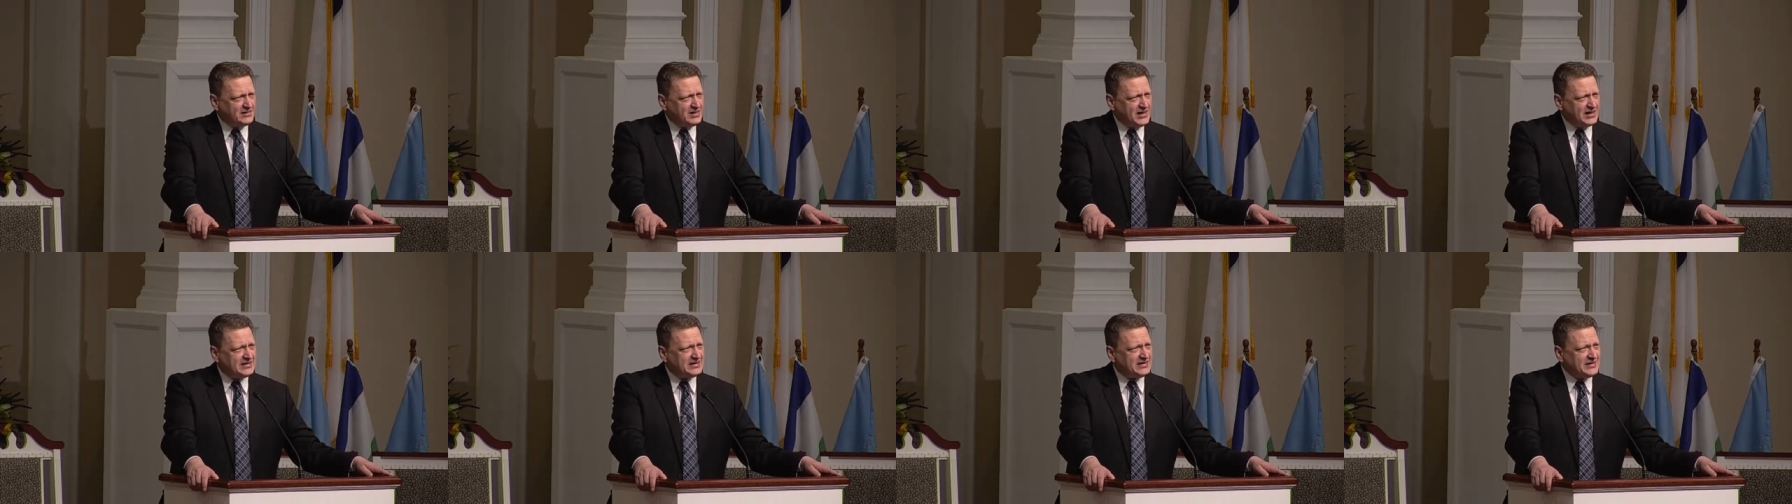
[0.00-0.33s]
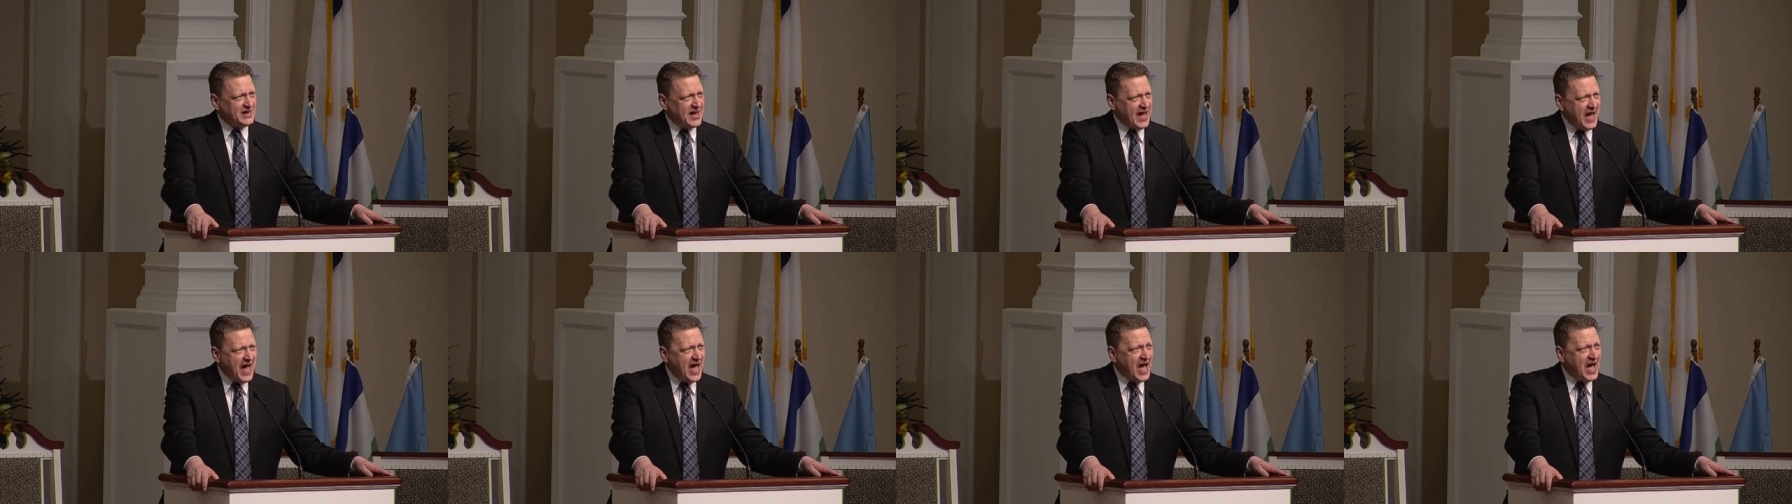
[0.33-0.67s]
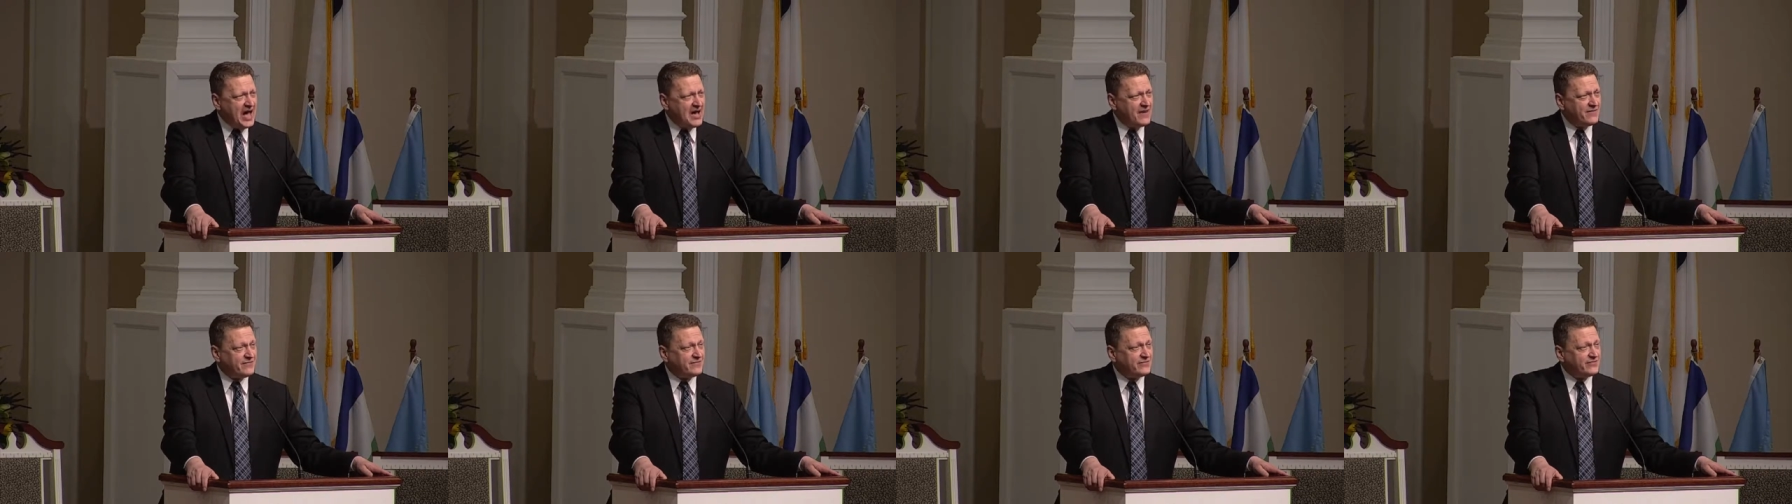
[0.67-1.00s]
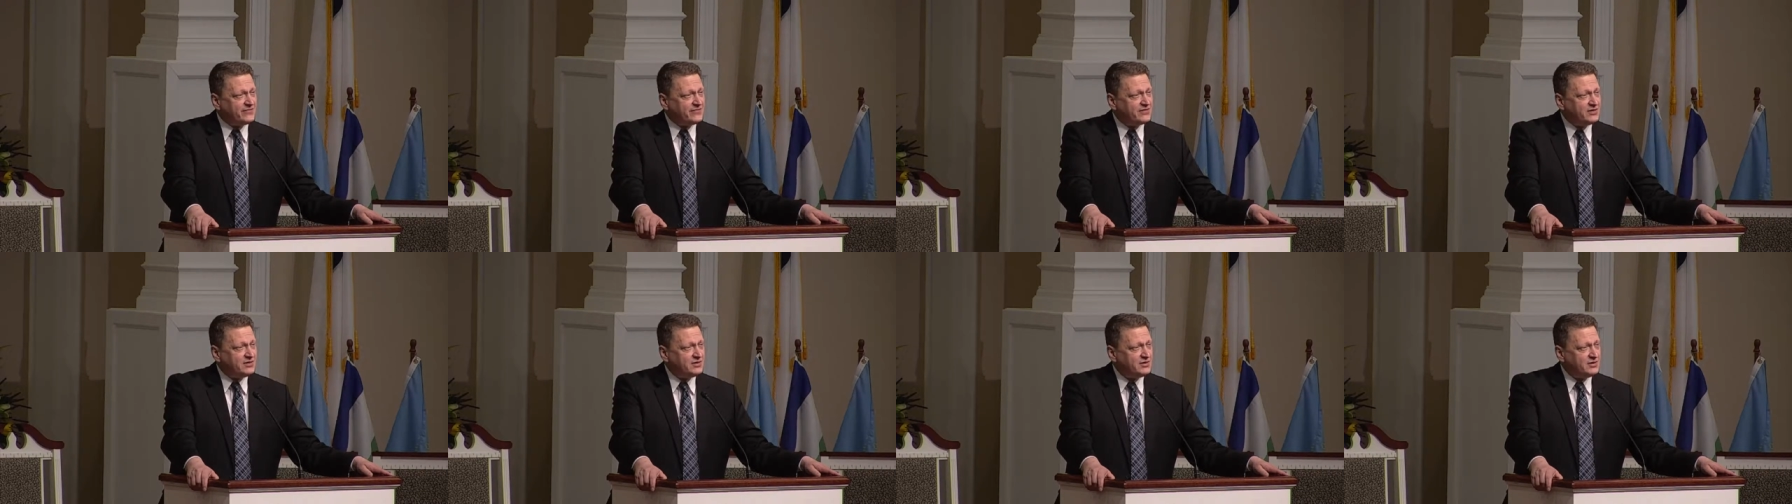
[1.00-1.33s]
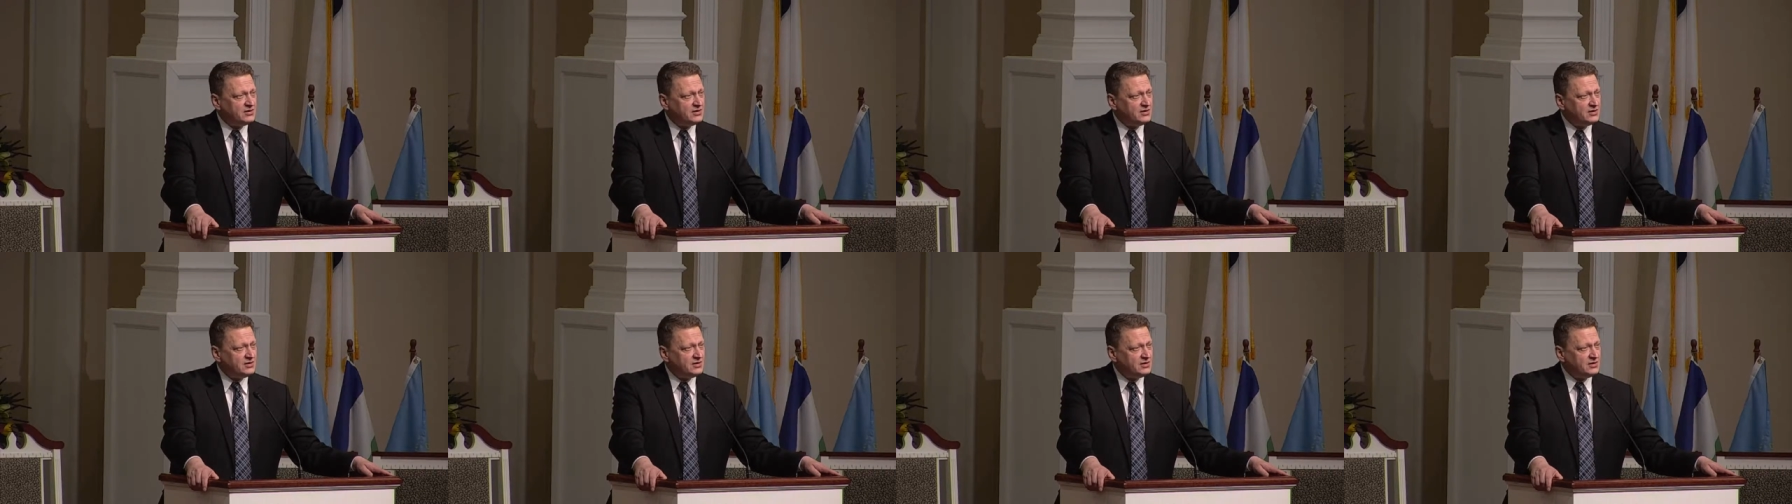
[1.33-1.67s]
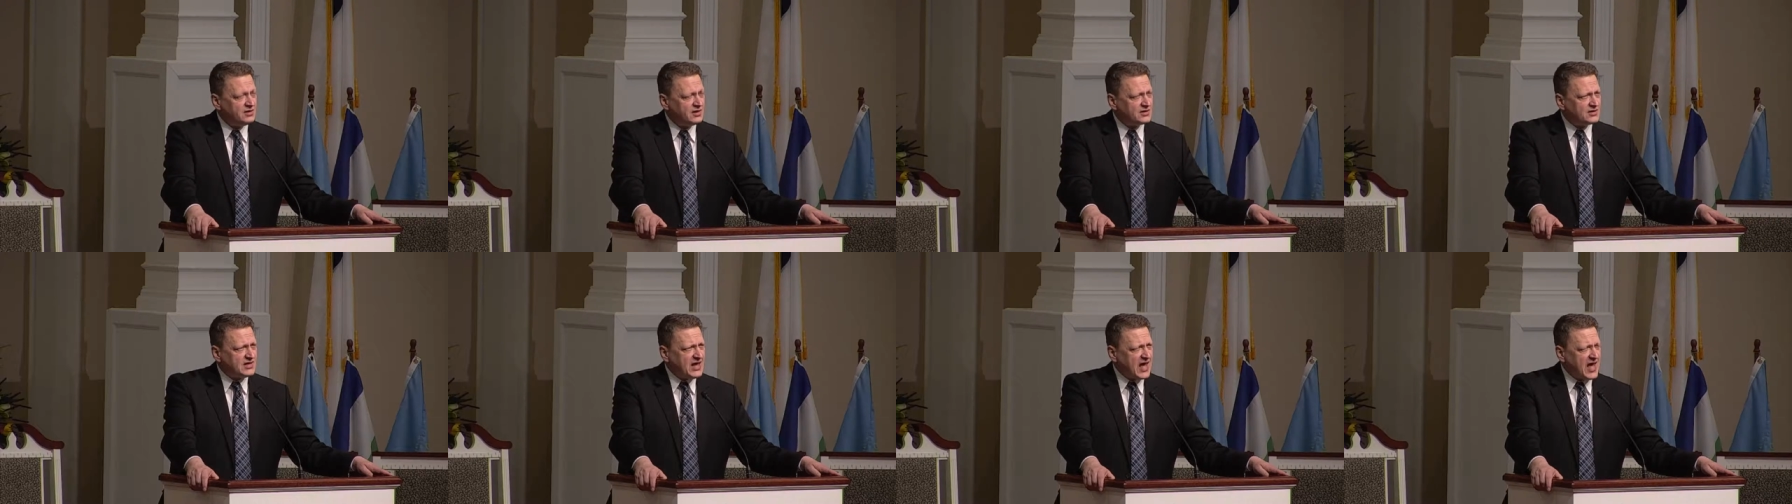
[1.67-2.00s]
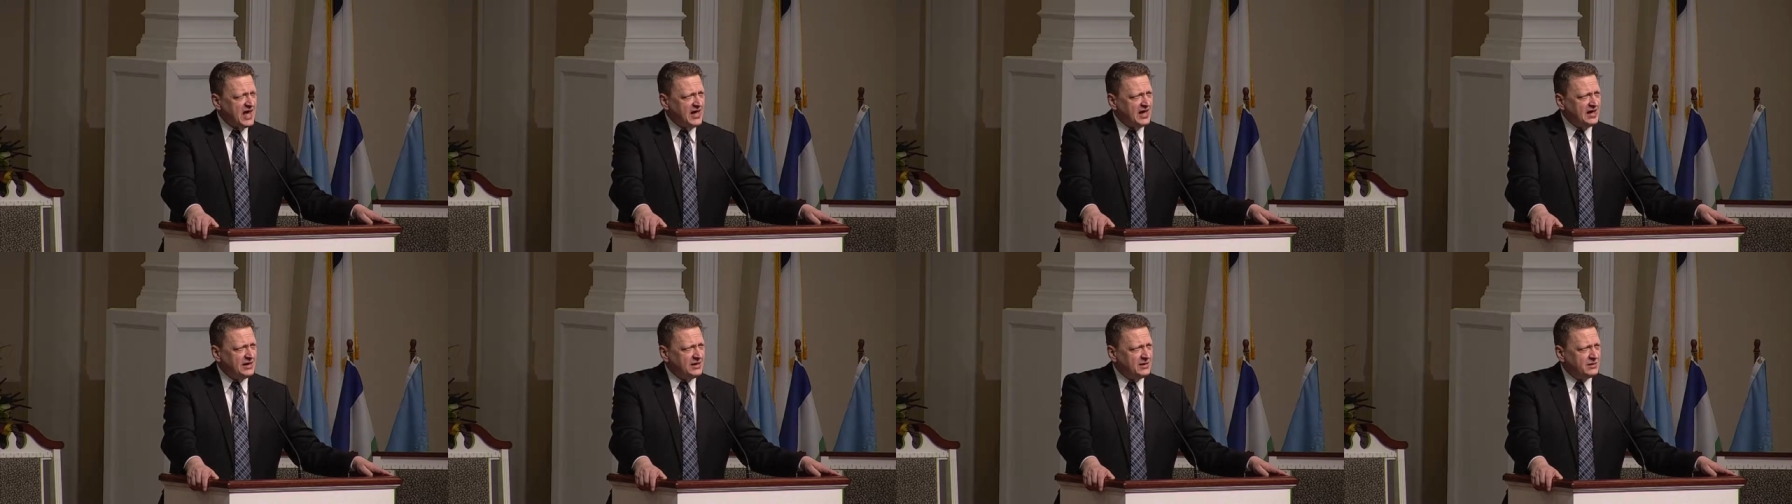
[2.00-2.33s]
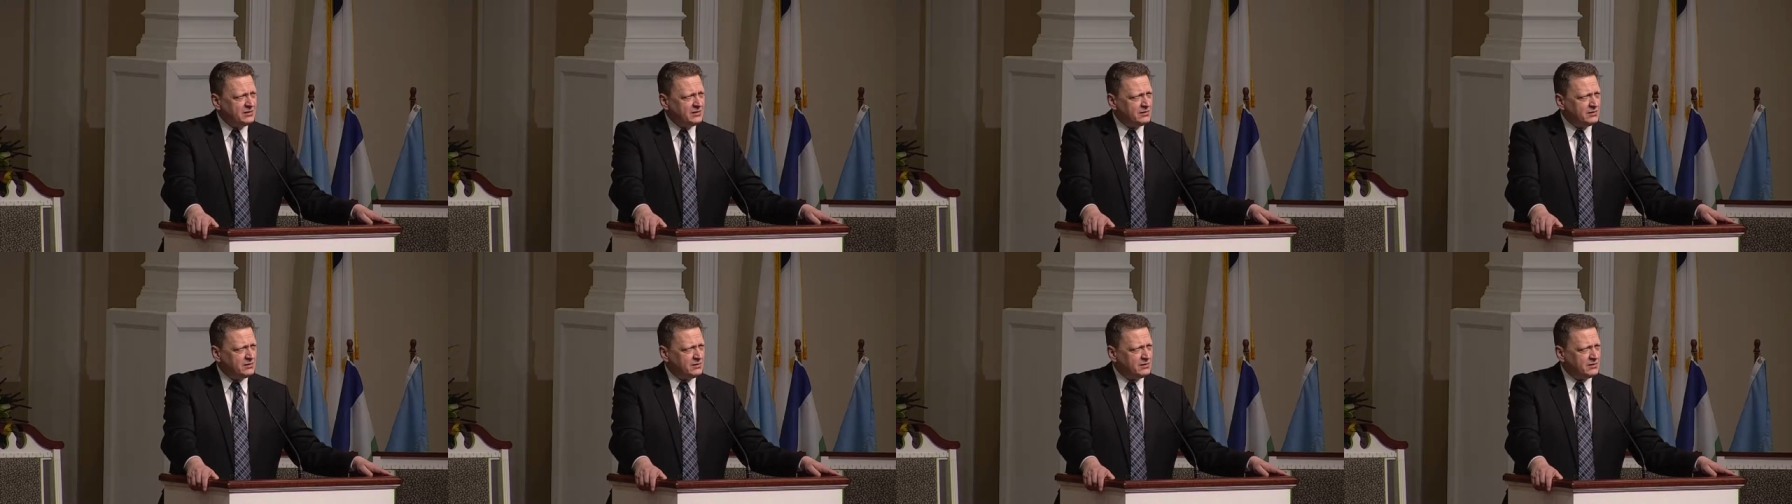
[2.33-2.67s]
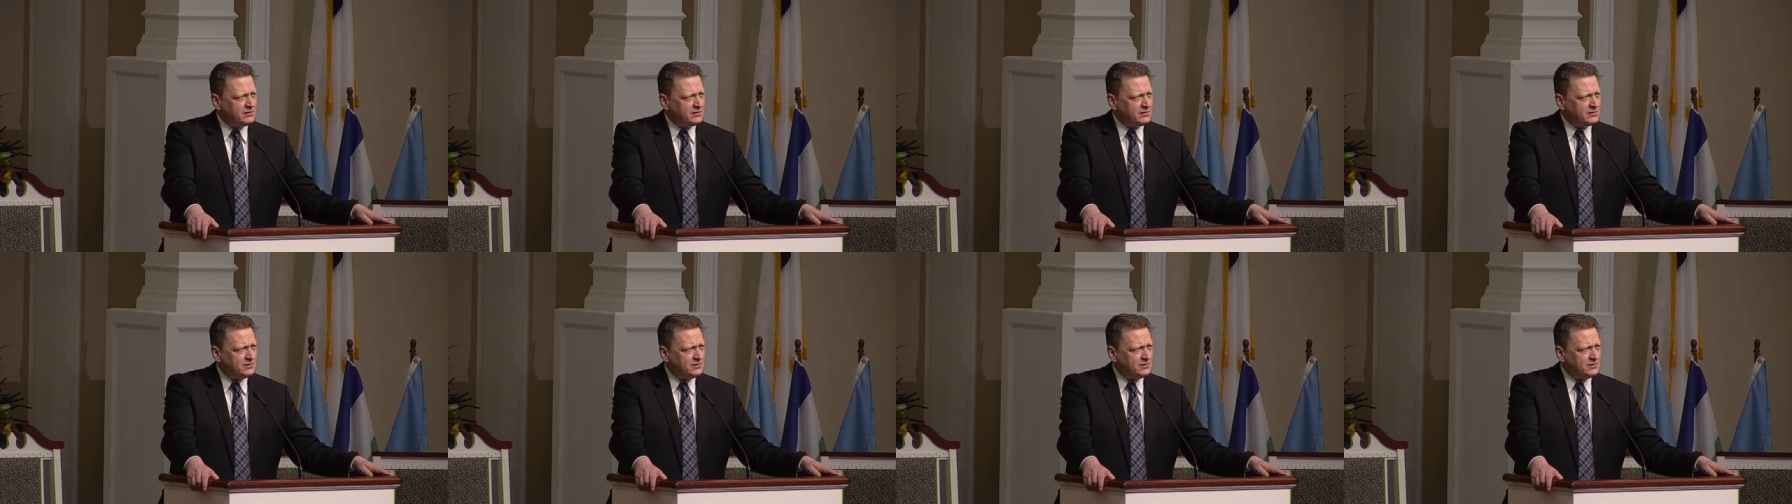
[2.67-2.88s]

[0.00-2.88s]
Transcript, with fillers: didn't have Cain